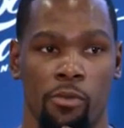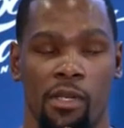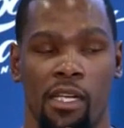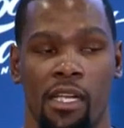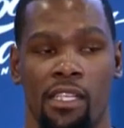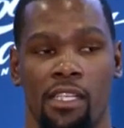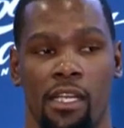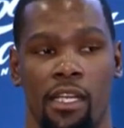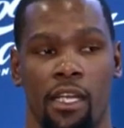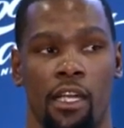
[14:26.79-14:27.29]
But
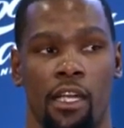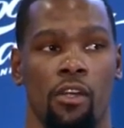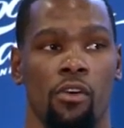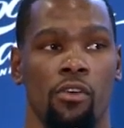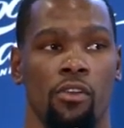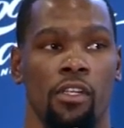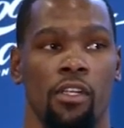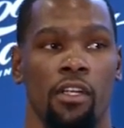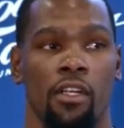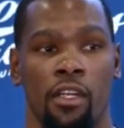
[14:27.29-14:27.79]
as I got
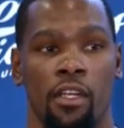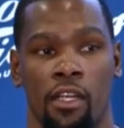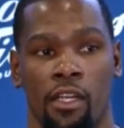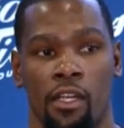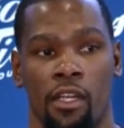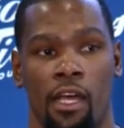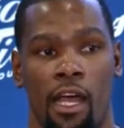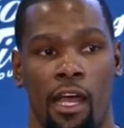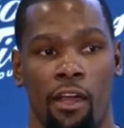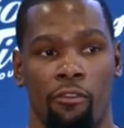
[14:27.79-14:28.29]
older,
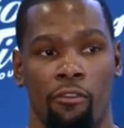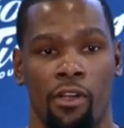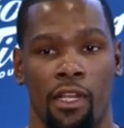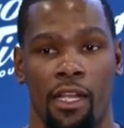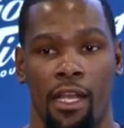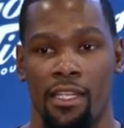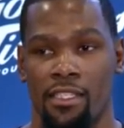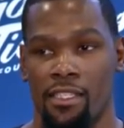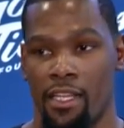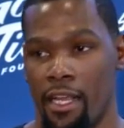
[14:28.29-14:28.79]
I
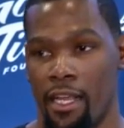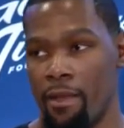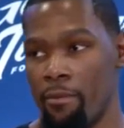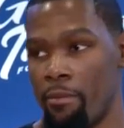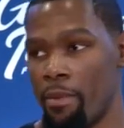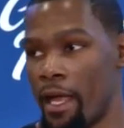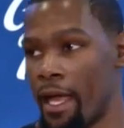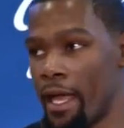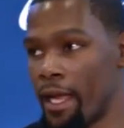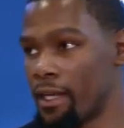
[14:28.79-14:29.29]
realized the
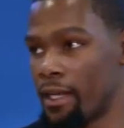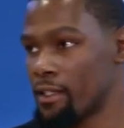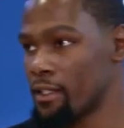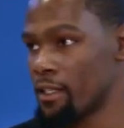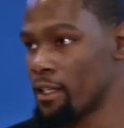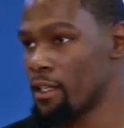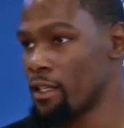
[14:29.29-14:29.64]
impact